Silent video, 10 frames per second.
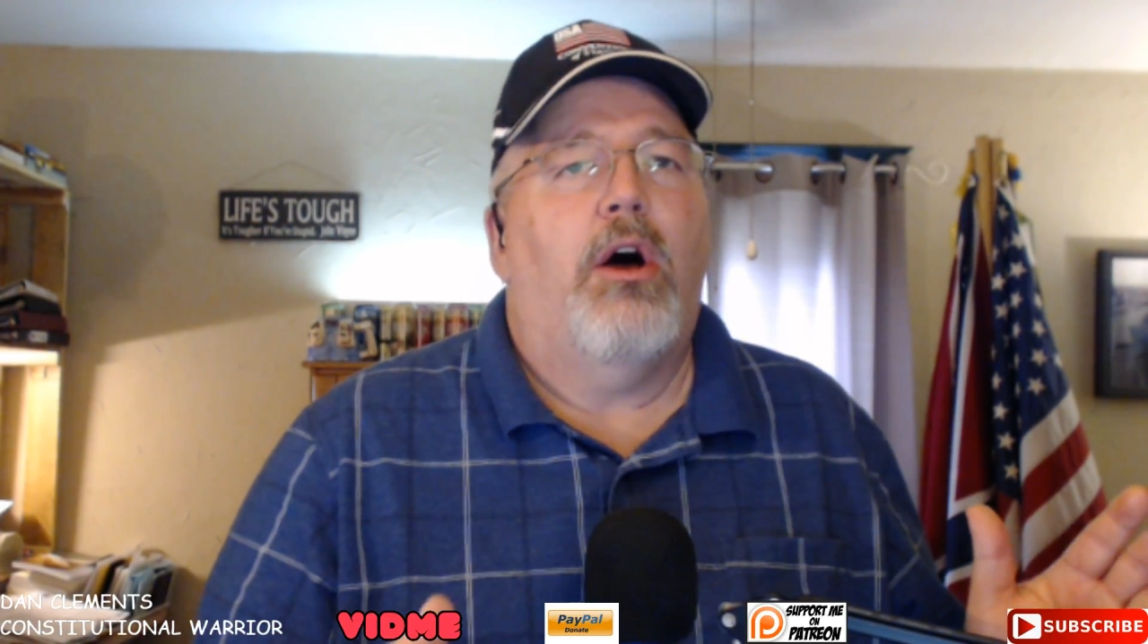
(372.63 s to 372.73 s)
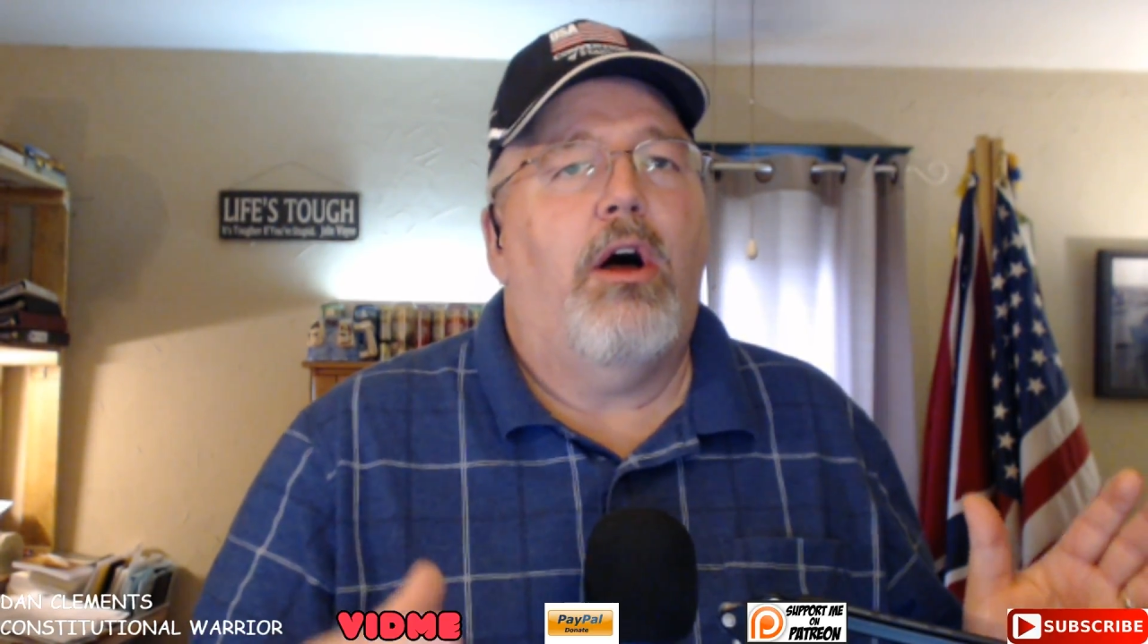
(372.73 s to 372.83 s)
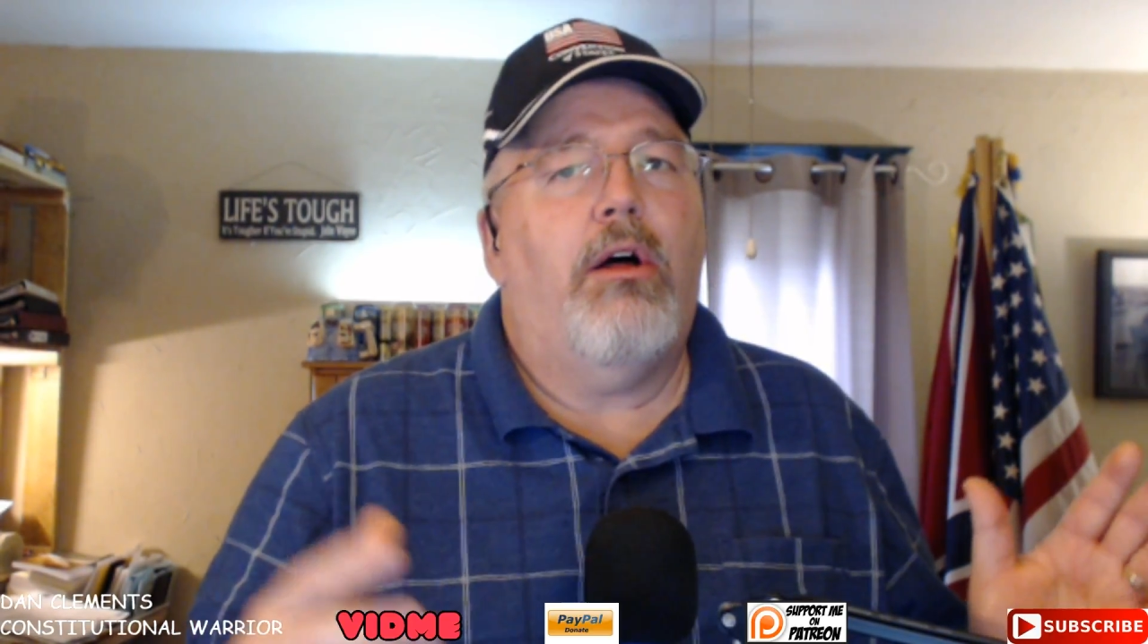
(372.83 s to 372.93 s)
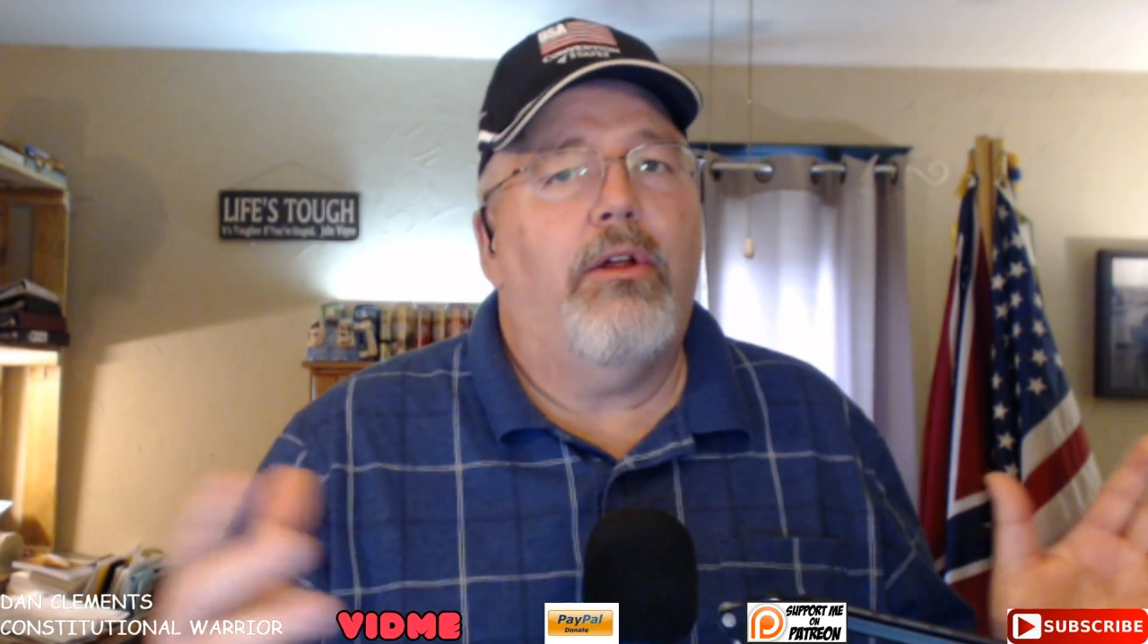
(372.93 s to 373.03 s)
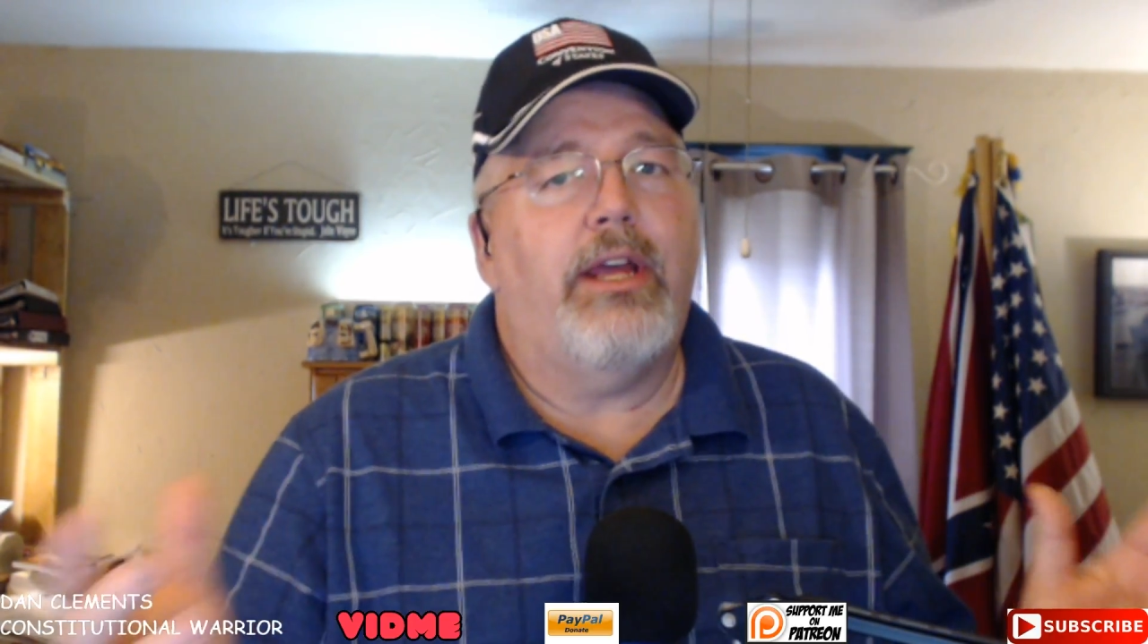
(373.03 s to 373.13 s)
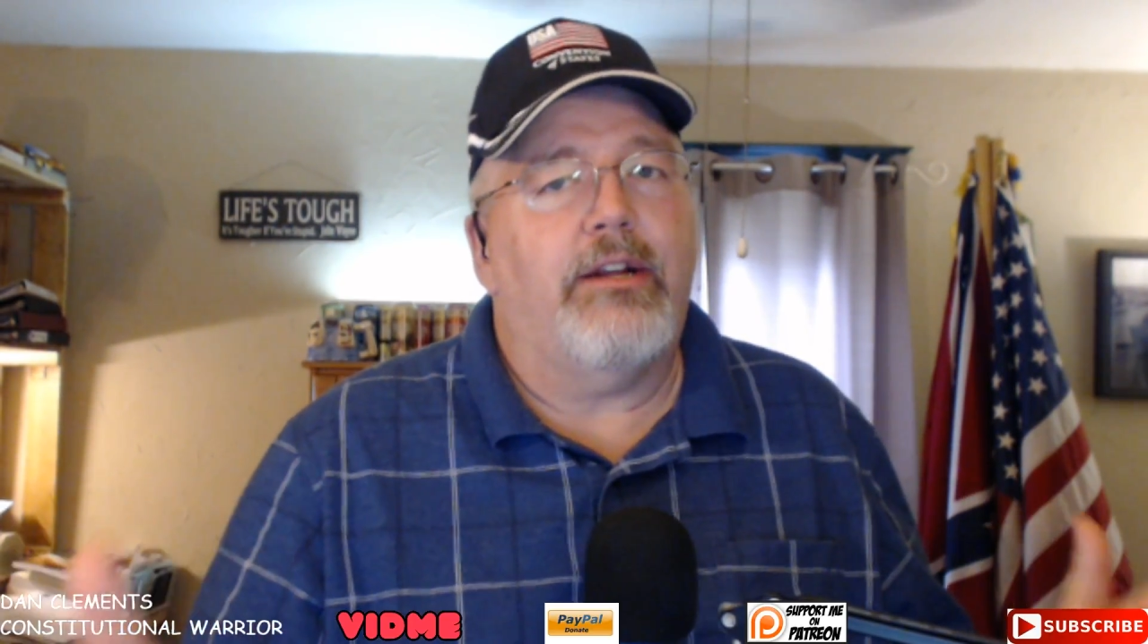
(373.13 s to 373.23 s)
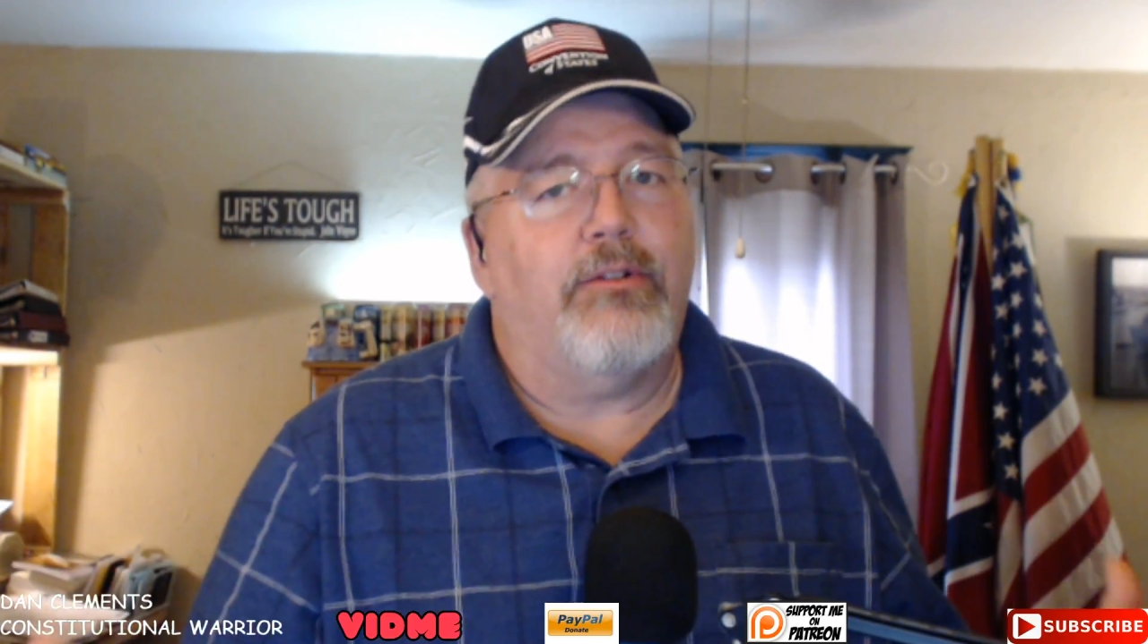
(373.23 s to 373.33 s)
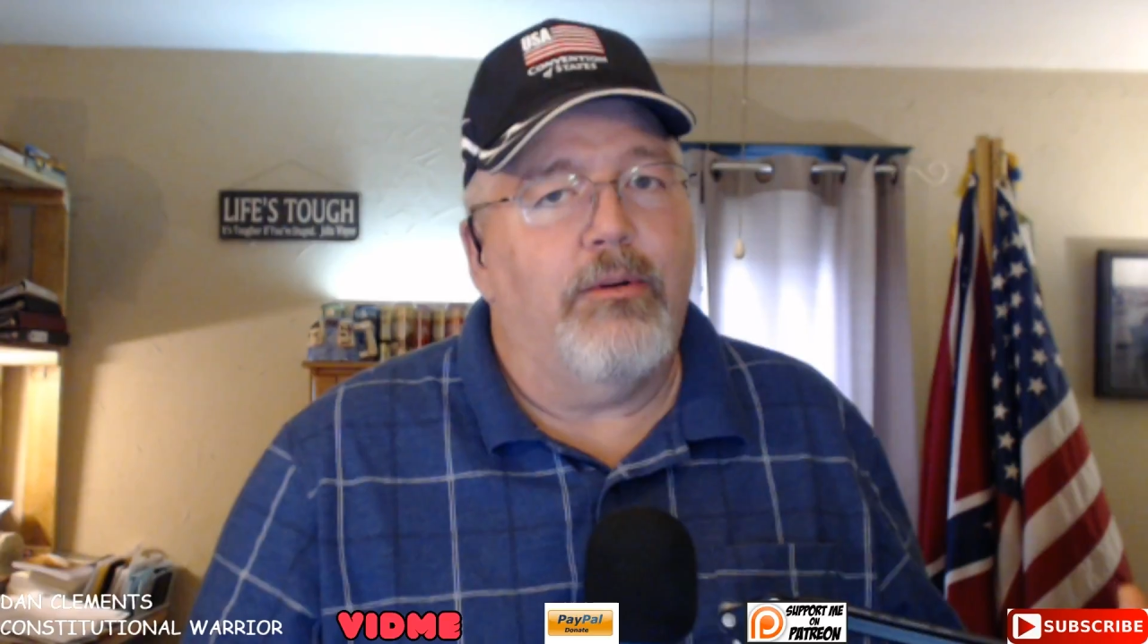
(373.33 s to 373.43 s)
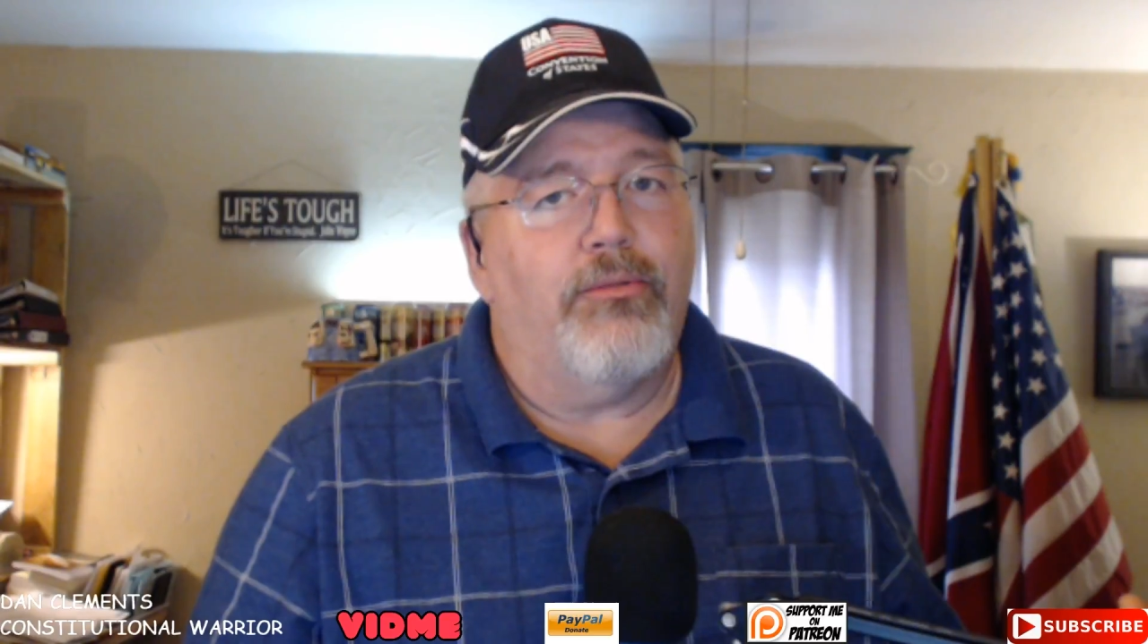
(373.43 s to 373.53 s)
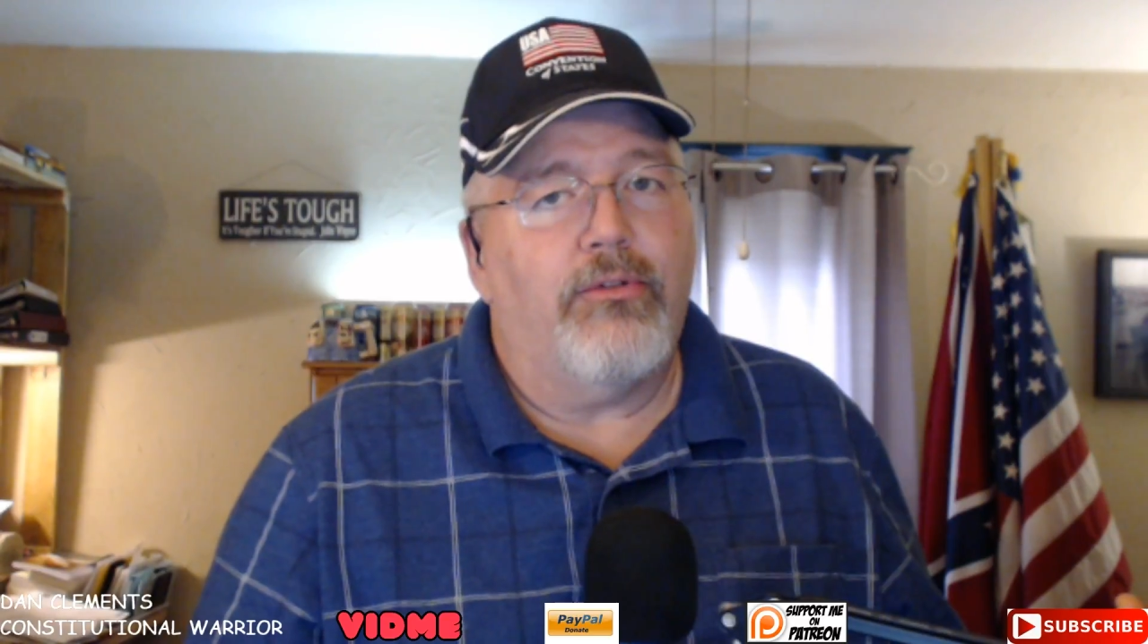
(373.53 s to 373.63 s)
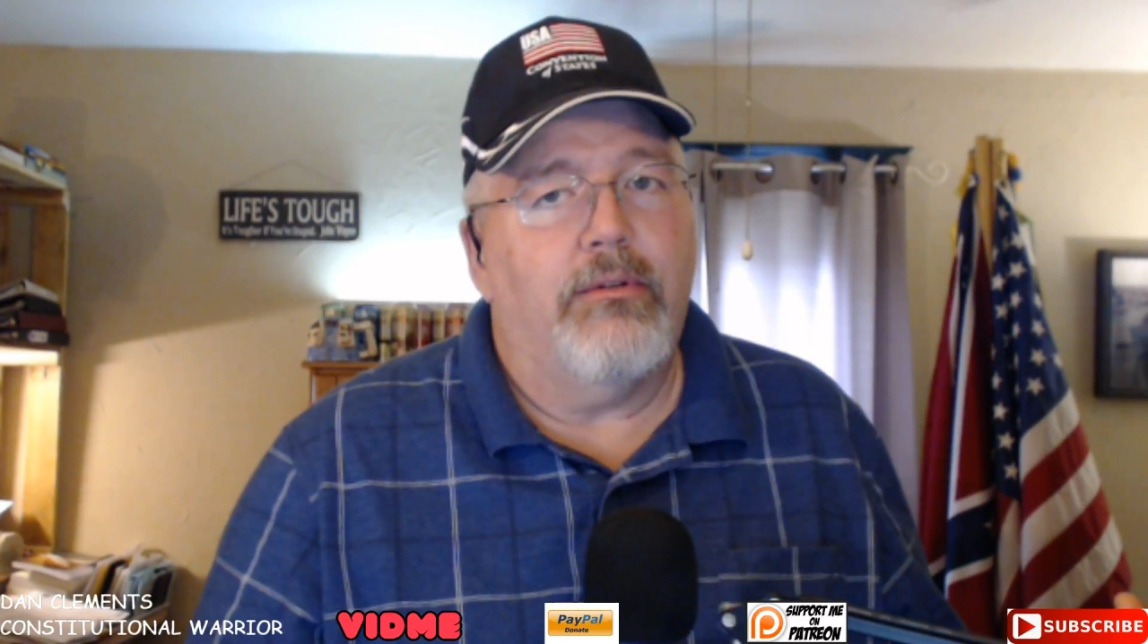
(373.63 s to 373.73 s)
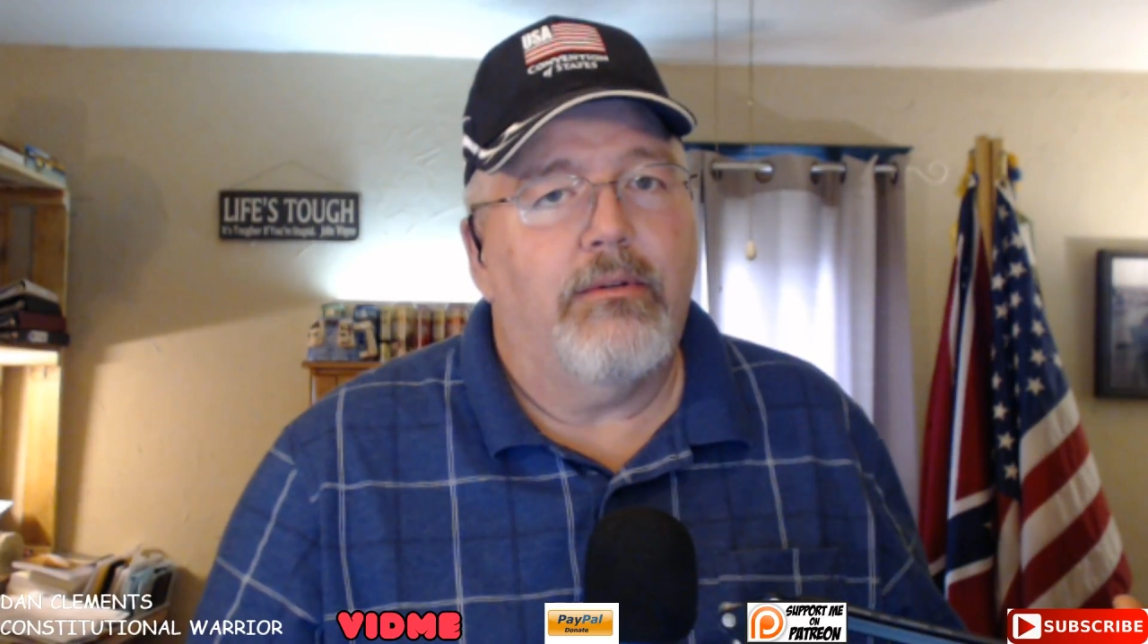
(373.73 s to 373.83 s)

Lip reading: all hate groups.